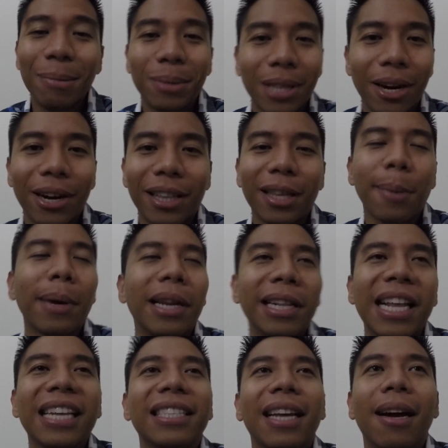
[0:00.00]
I'm tired. I think I'm gonna
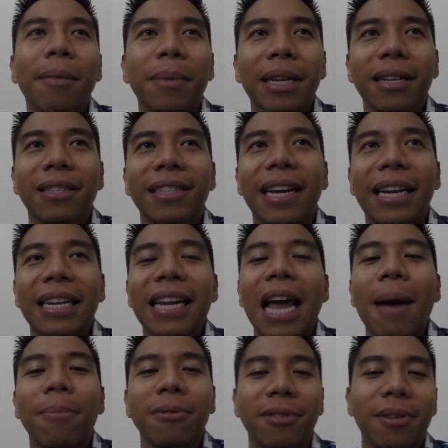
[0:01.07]
make, I'm gonna take a
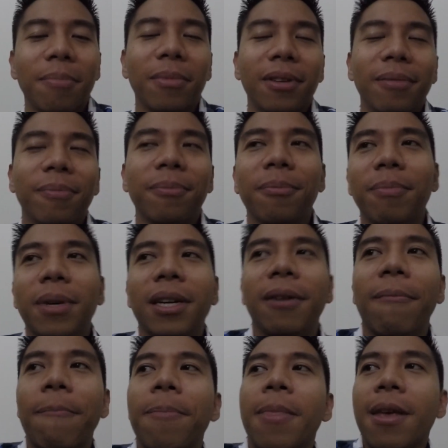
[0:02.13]
nap or something.
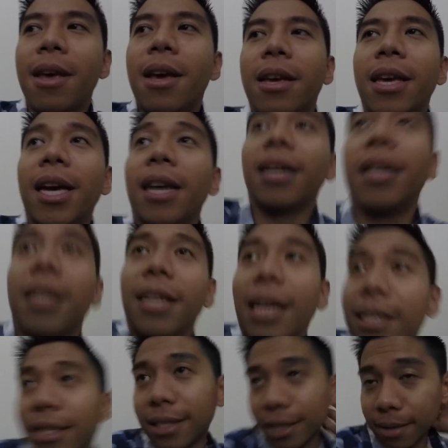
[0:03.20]
But yeah,
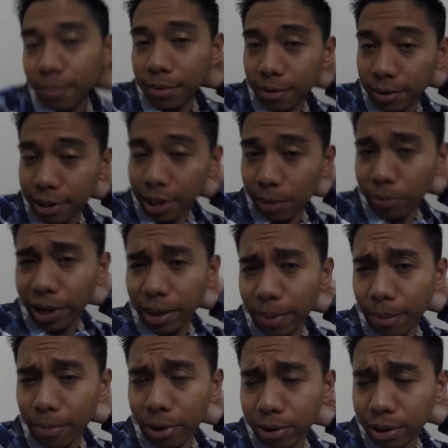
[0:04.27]
that's it. Celebrated
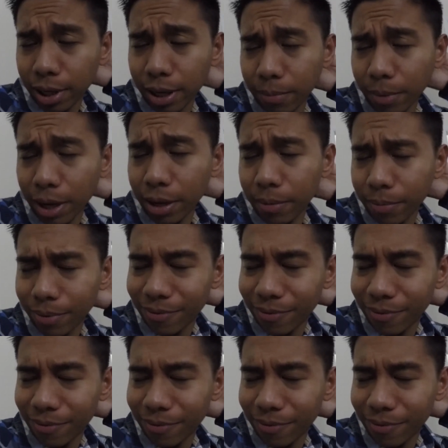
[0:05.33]
my birthday, my